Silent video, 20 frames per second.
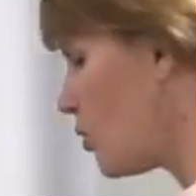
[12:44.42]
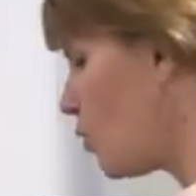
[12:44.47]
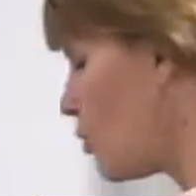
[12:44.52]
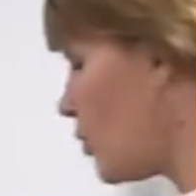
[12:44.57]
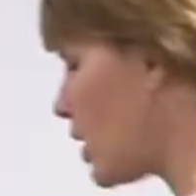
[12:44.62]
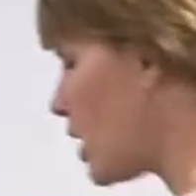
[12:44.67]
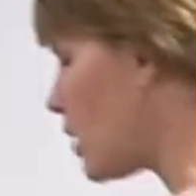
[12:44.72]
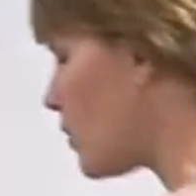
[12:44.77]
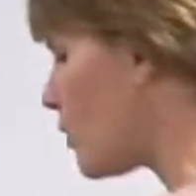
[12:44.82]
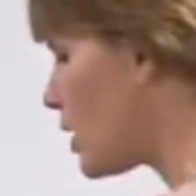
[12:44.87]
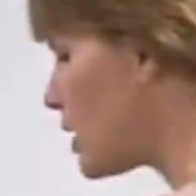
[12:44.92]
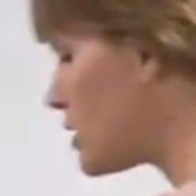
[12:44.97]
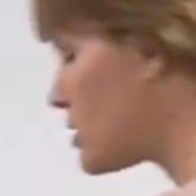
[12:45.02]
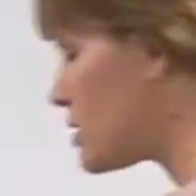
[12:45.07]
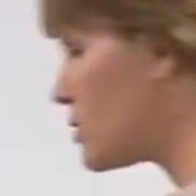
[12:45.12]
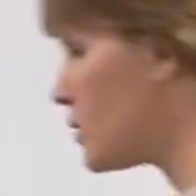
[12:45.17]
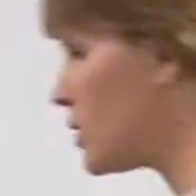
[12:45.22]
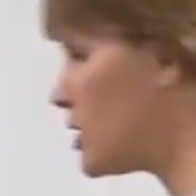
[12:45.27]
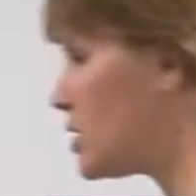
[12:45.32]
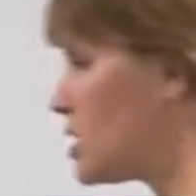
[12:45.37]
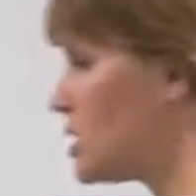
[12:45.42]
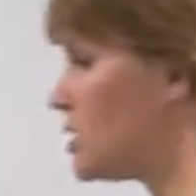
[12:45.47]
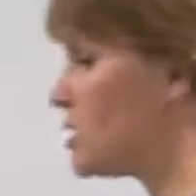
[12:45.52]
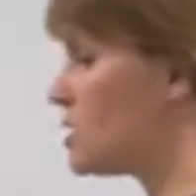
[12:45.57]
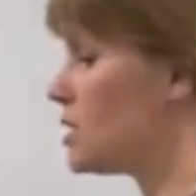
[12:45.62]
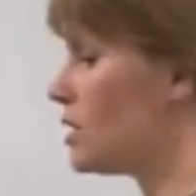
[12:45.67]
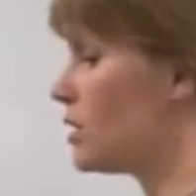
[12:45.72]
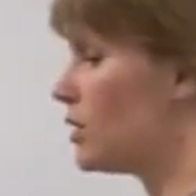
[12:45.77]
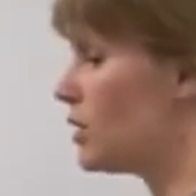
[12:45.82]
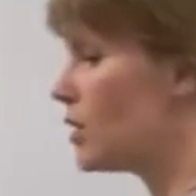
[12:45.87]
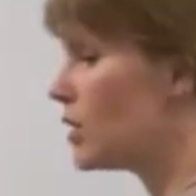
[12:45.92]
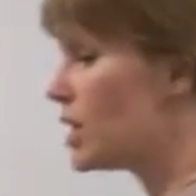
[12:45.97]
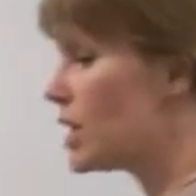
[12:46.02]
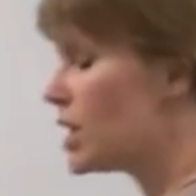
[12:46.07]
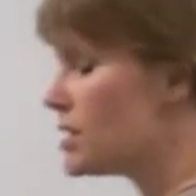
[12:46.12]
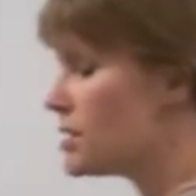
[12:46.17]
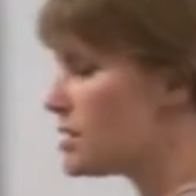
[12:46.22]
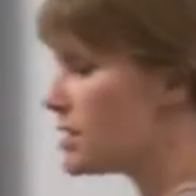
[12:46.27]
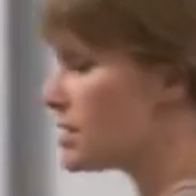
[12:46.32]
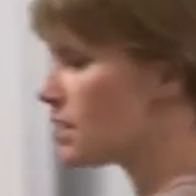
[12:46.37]
What I want to switch into
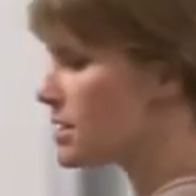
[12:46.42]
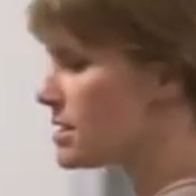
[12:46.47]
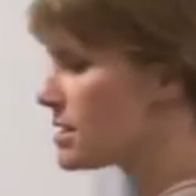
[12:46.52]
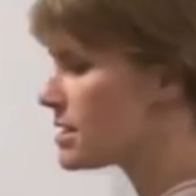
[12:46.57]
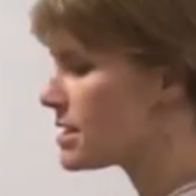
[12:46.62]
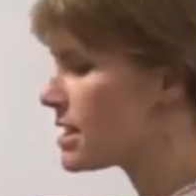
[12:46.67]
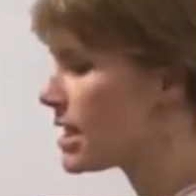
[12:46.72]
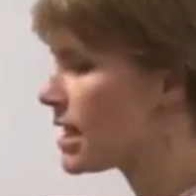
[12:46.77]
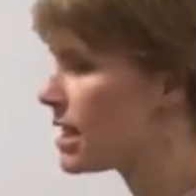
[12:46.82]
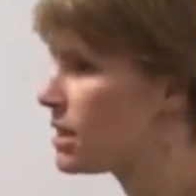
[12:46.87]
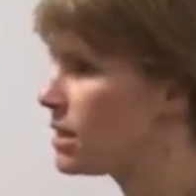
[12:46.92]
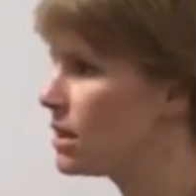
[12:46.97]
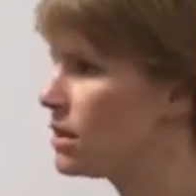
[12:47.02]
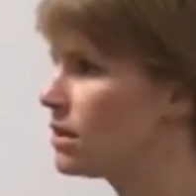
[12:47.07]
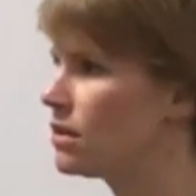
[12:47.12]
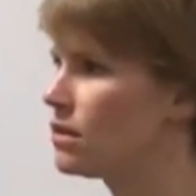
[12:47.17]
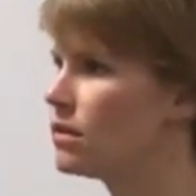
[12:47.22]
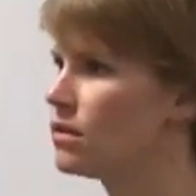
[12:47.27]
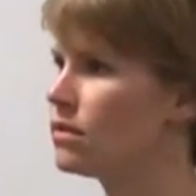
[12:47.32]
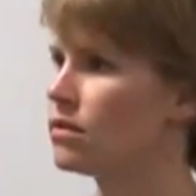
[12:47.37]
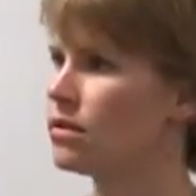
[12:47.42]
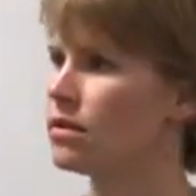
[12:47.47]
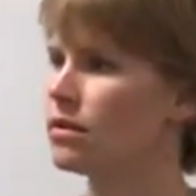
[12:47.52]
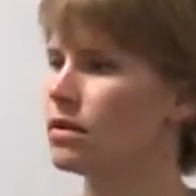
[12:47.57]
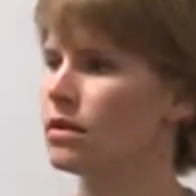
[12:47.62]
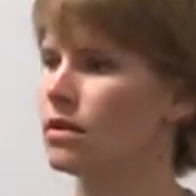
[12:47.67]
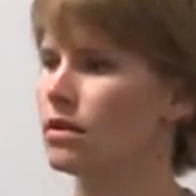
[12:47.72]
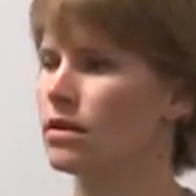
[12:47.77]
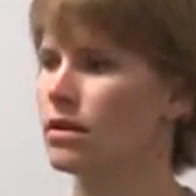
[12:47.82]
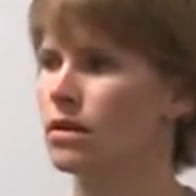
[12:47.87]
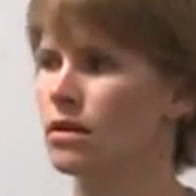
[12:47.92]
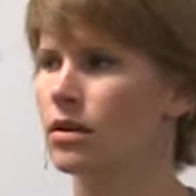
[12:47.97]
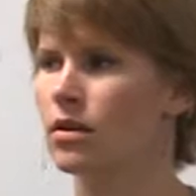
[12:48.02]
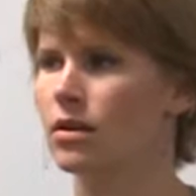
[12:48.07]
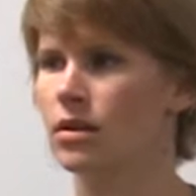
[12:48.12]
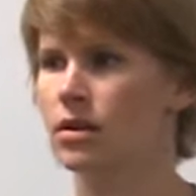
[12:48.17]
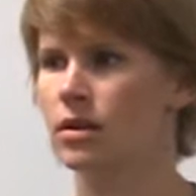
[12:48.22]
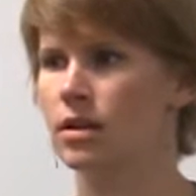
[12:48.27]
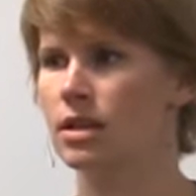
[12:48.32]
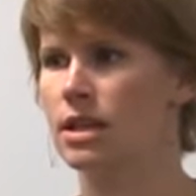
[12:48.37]
is instead
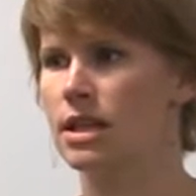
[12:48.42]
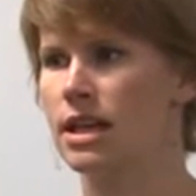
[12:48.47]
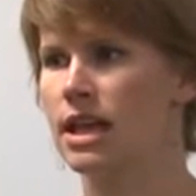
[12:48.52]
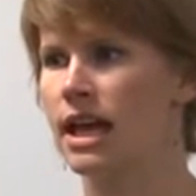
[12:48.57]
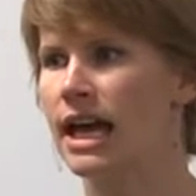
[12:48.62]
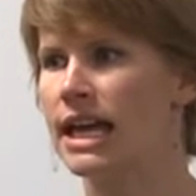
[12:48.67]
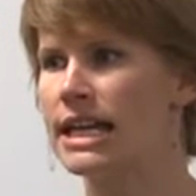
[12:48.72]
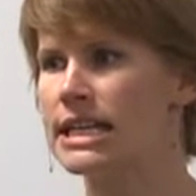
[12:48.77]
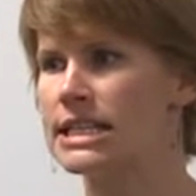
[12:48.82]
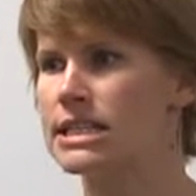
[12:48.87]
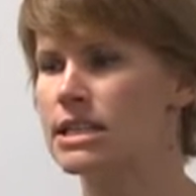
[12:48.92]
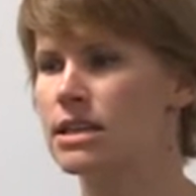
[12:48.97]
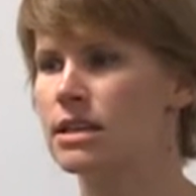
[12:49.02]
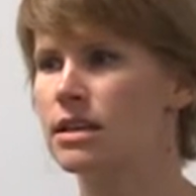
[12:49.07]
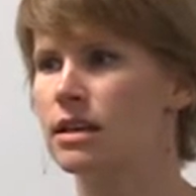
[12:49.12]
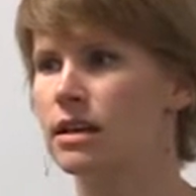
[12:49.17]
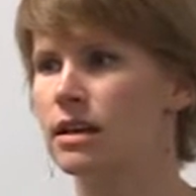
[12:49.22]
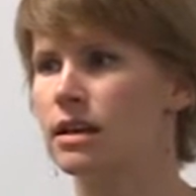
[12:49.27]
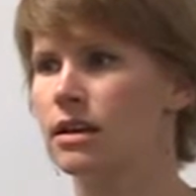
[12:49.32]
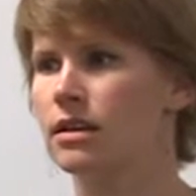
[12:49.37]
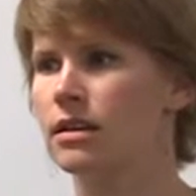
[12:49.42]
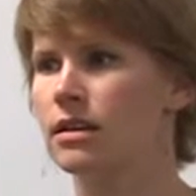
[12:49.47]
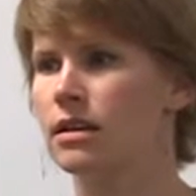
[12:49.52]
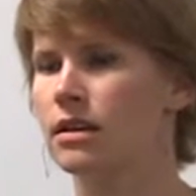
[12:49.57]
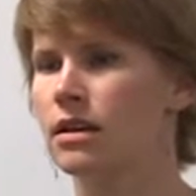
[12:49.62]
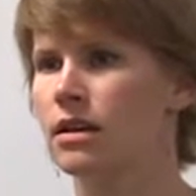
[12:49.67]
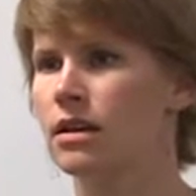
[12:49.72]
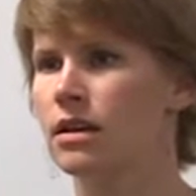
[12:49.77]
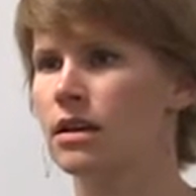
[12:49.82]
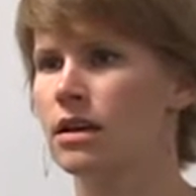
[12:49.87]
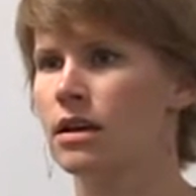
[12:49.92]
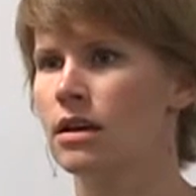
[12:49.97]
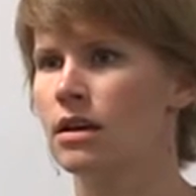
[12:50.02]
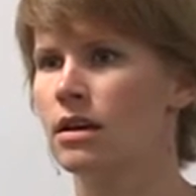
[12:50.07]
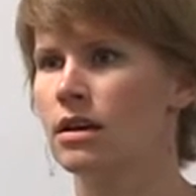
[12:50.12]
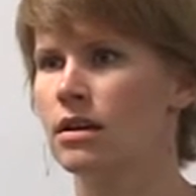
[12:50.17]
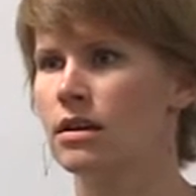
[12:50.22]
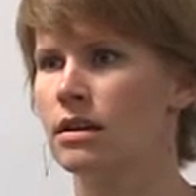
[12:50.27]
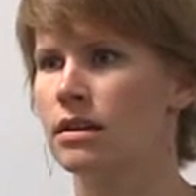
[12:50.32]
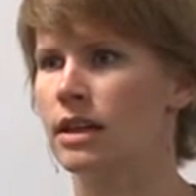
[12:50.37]
the idea
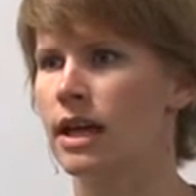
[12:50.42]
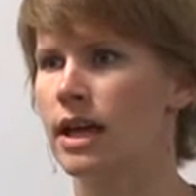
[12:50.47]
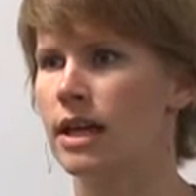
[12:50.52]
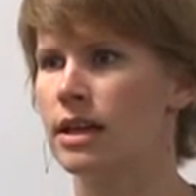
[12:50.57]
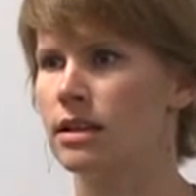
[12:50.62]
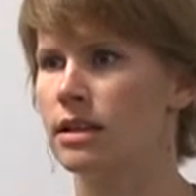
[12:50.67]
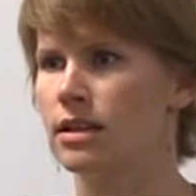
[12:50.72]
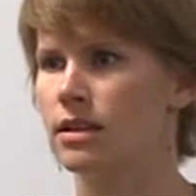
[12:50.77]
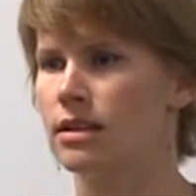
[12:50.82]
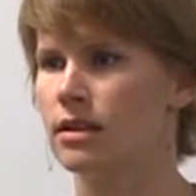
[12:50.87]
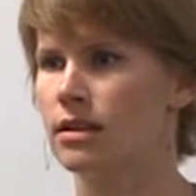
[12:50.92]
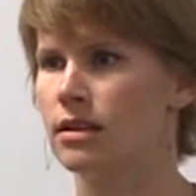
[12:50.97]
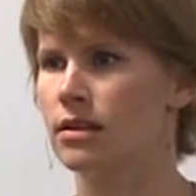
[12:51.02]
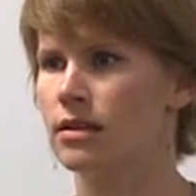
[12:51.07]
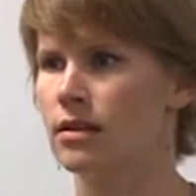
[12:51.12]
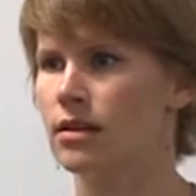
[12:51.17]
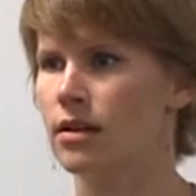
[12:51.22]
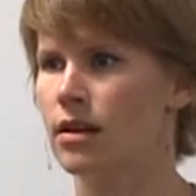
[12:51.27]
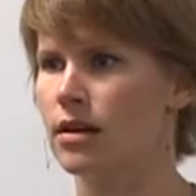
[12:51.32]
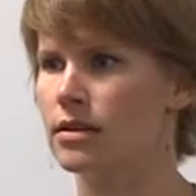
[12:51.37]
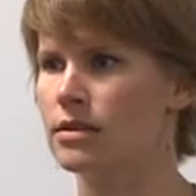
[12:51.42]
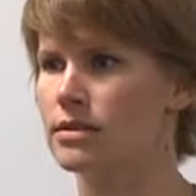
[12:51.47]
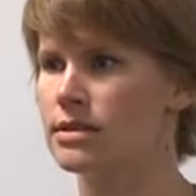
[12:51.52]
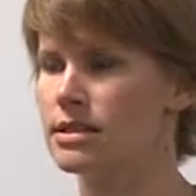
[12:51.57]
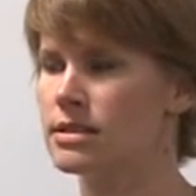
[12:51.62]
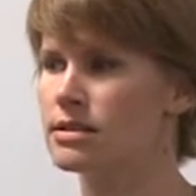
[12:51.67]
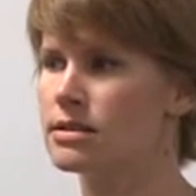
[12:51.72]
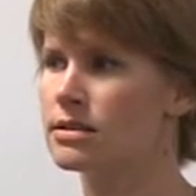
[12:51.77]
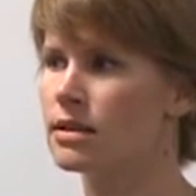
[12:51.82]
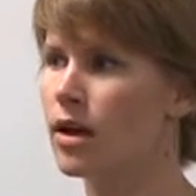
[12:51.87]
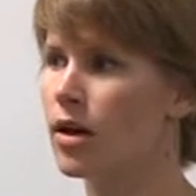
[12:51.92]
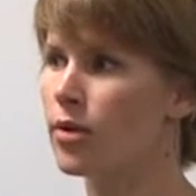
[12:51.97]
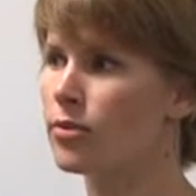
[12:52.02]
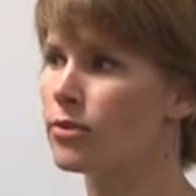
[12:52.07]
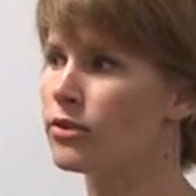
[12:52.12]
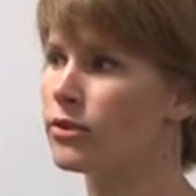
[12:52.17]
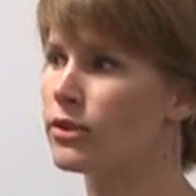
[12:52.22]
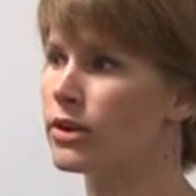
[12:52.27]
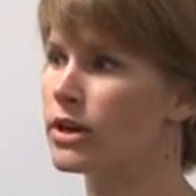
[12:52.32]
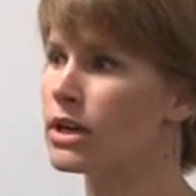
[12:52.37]
that
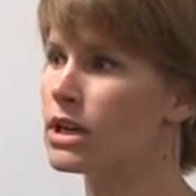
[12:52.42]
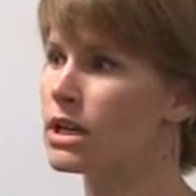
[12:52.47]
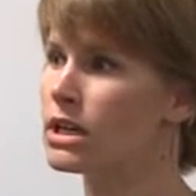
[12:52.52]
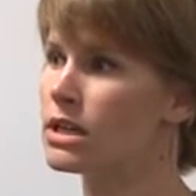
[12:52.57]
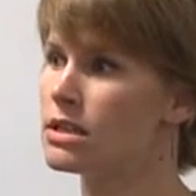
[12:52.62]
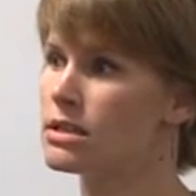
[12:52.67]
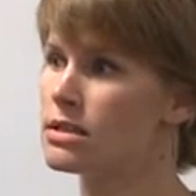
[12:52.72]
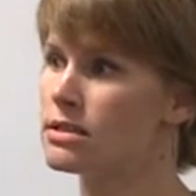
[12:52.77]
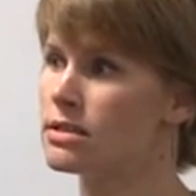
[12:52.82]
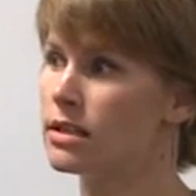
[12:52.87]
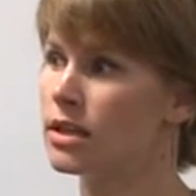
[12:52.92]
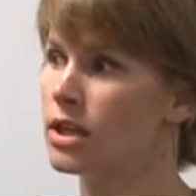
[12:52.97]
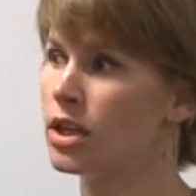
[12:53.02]
discomfort is